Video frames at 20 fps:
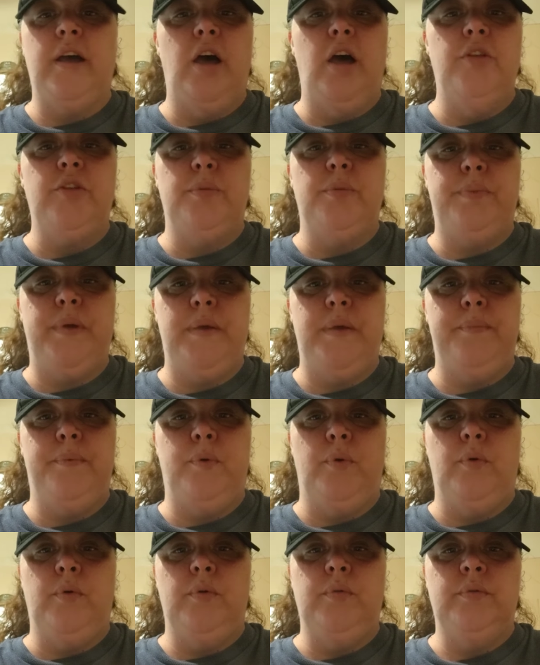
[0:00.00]
other
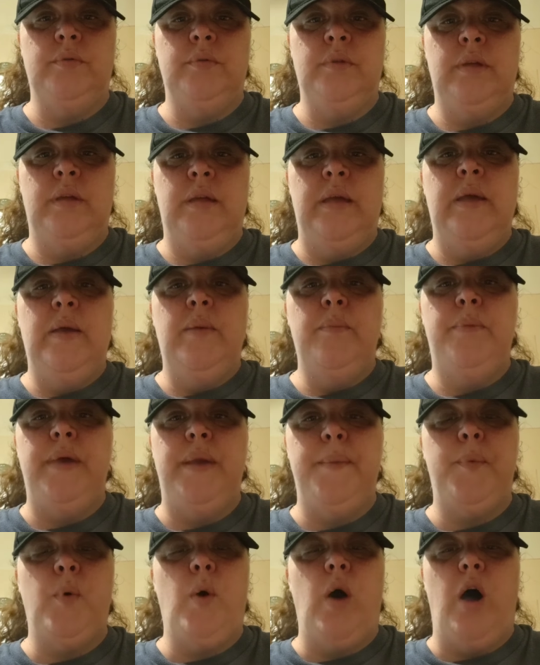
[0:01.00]
people,
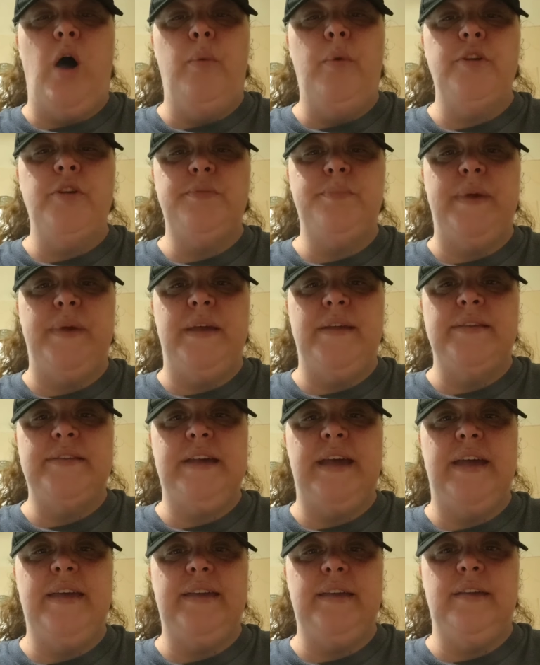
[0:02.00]
people almost being
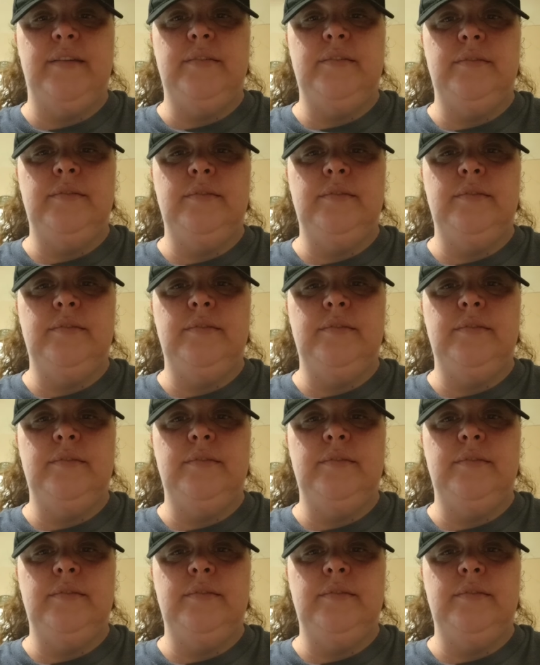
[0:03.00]
taken.